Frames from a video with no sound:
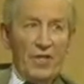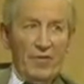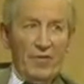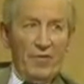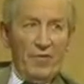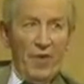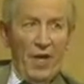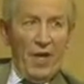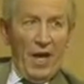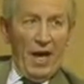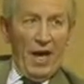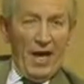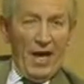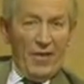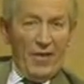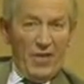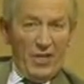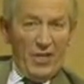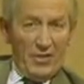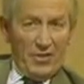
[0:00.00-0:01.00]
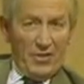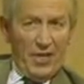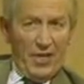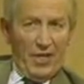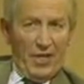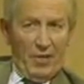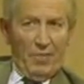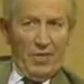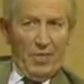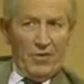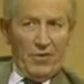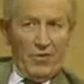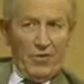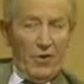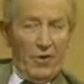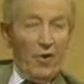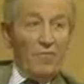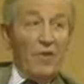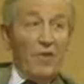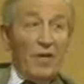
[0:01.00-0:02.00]
and the attainment of
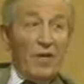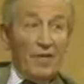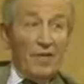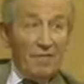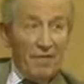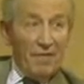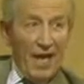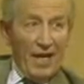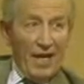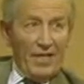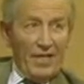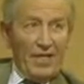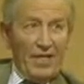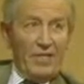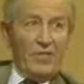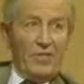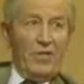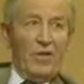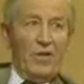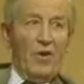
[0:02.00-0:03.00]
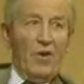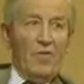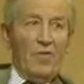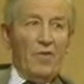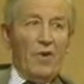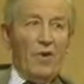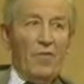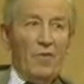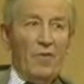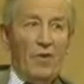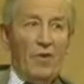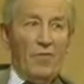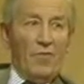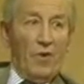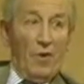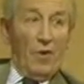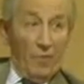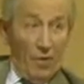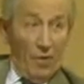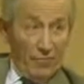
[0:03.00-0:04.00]
valid, of
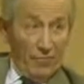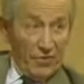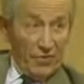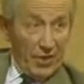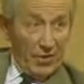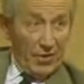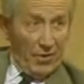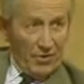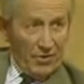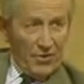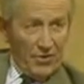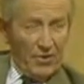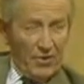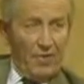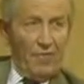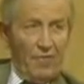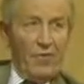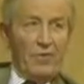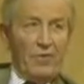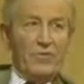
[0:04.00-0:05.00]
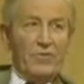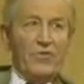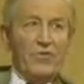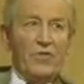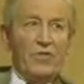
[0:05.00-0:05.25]
generosity, for instance,